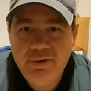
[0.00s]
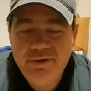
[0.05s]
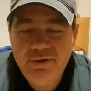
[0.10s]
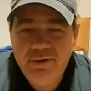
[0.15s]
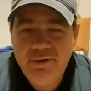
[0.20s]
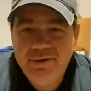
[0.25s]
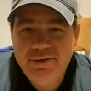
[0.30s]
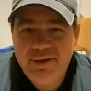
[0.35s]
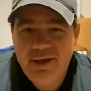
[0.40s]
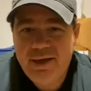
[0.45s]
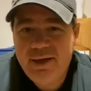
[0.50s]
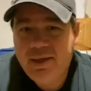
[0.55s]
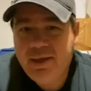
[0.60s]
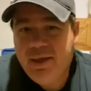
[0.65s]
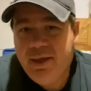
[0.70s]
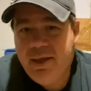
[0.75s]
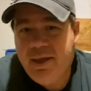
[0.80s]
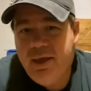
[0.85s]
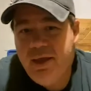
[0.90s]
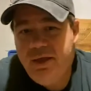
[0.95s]
So it's like
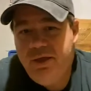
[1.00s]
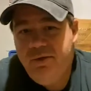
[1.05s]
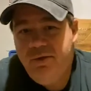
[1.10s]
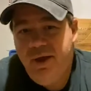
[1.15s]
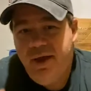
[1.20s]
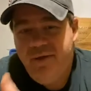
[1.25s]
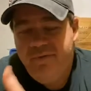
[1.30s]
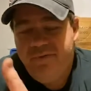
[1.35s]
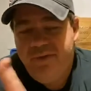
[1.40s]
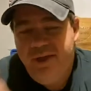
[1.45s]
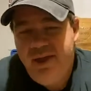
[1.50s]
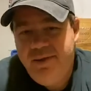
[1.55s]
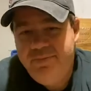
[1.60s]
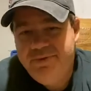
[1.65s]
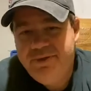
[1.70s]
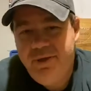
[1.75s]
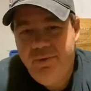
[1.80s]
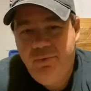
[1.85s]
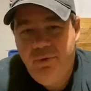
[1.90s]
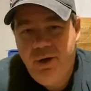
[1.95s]
you have
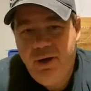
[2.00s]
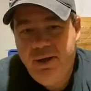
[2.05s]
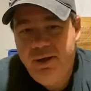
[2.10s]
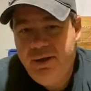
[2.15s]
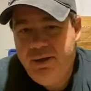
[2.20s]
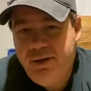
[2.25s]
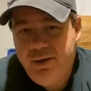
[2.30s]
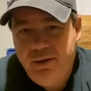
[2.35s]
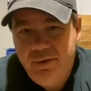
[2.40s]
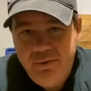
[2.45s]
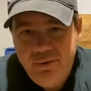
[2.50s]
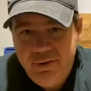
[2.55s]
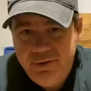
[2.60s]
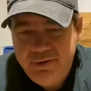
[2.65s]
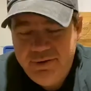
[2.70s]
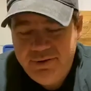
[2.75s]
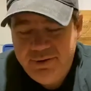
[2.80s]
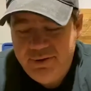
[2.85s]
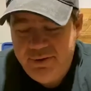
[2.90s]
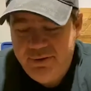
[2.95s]
teams, they want to,
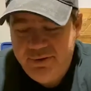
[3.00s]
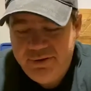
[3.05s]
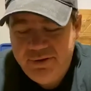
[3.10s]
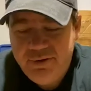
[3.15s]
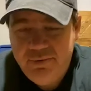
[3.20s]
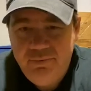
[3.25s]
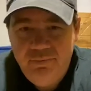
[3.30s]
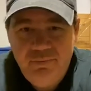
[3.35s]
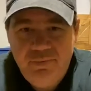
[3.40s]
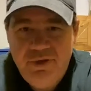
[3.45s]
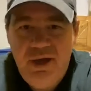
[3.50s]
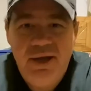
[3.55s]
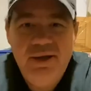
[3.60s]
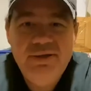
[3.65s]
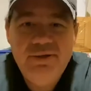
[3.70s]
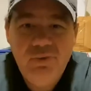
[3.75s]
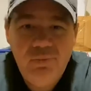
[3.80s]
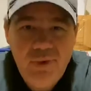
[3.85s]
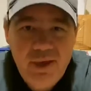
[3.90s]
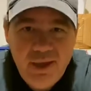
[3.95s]
there's
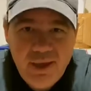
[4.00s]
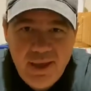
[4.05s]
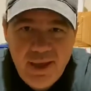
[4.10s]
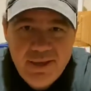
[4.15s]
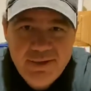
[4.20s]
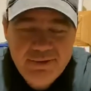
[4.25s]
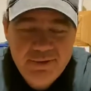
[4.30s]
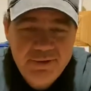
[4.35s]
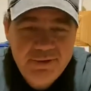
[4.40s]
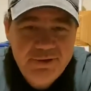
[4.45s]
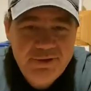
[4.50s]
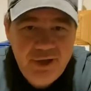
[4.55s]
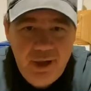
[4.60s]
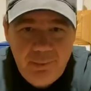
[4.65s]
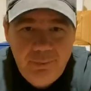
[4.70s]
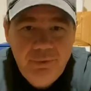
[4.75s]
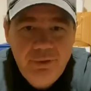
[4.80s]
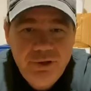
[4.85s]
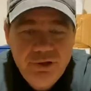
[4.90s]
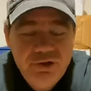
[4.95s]
tons of weekends or
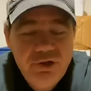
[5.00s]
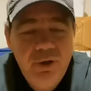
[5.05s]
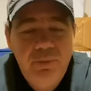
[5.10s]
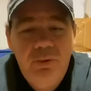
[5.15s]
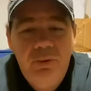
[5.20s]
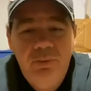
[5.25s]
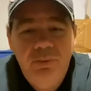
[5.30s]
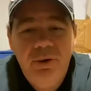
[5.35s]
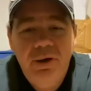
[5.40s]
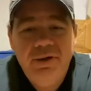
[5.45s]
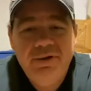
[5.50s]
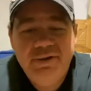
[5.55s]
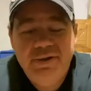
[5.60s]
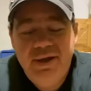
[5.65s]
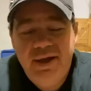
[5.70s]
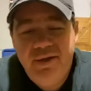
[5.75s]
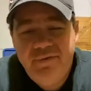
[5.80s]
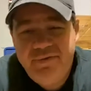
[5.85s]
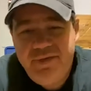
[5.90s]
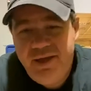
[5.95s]
double and triple book. So
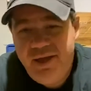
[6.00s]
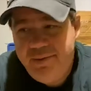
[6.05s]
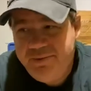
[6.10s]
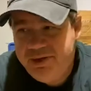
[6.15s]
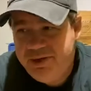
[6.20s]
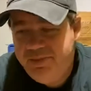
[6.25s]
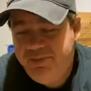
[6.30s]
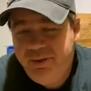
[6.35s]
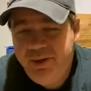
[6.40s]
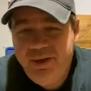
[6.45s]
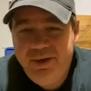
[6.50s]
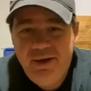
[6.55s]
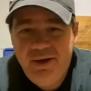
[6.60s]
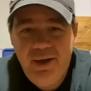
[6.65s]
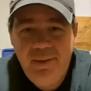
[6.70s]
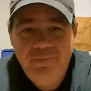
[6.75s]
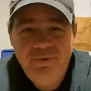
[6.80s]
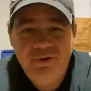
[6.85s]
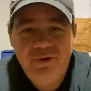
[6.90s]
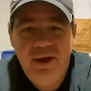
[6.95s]
you have teams splitting
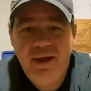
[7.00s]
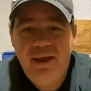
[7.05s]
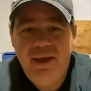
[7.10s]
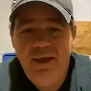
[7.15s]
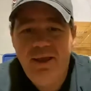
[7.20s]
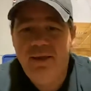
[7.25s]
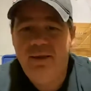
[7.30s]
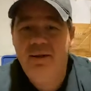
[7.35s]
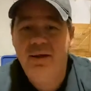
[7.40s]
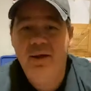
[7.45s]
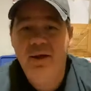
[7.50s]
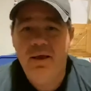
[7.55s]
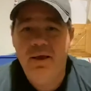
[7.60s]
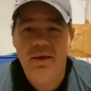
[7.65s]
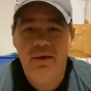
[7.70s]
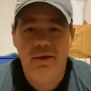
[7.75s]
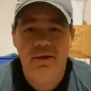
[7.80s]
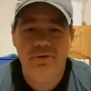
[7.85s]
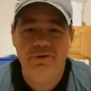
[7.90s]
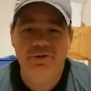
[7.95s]
up, trying to hit,
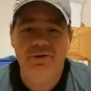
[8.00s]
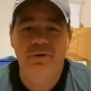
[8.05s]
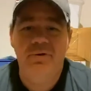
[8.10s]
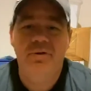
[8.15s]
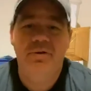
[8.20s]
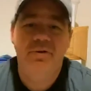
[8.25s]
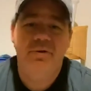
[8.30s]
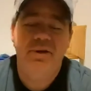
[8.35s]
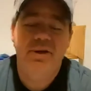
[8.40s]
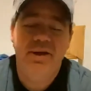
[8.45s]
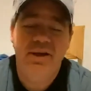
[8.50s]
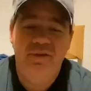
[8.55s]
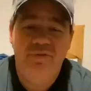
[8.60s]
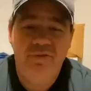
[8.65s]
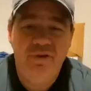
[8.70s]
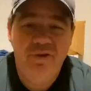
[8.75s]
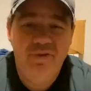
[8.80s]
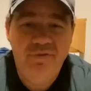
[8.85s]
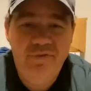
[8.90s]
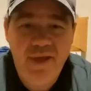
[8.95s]
2 or 3
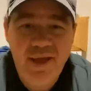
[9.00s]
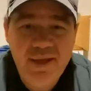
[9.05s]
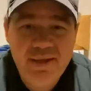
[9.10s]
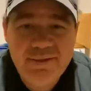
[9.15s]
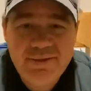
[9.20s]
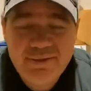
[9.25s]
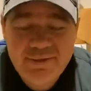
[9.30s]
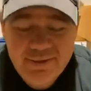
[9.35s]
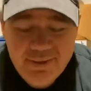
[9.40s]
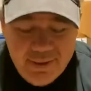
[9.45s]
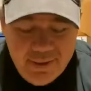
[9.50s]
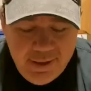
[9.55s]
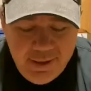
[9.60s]
different events.